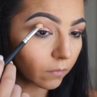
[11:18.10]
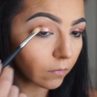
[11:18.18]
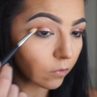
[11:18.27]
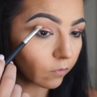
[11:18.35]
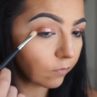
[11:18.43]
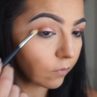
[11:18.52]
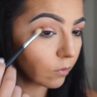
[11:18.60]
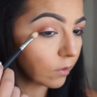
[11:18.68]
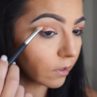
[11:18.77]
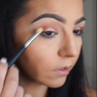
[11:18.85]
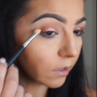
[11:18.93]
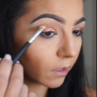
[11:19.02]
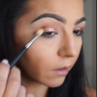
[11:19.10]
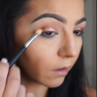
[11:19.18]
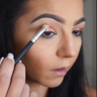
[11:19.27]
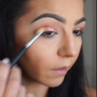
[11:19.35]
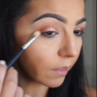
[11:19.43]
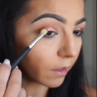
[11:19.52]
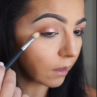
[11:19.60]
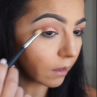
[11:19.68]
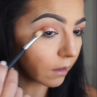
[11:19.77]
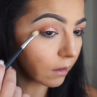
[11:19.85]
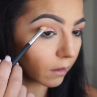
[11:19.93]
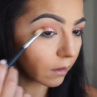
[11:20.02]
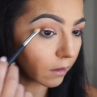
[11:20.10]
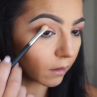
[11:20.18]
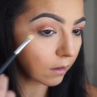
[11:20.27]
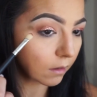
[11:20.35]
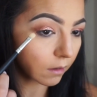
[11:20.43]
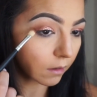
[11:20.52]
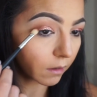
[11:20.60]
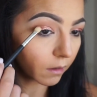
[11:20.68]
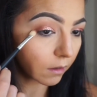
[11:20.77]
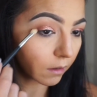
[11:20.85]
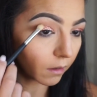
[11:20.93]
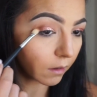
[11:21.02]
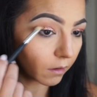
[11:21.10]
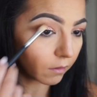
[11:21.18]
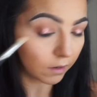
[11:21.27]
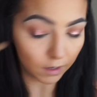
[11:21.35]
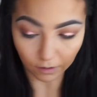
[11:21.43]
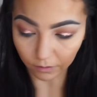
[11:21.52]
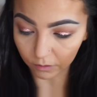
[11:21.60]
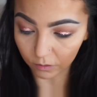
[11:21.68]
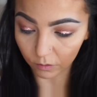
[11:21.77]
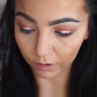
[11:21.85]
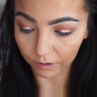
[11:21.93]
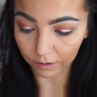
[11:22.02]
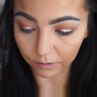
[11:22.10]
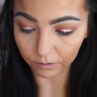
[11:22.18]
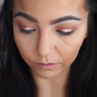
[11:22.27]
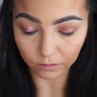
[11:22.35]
and focus it on the inner and outer corners.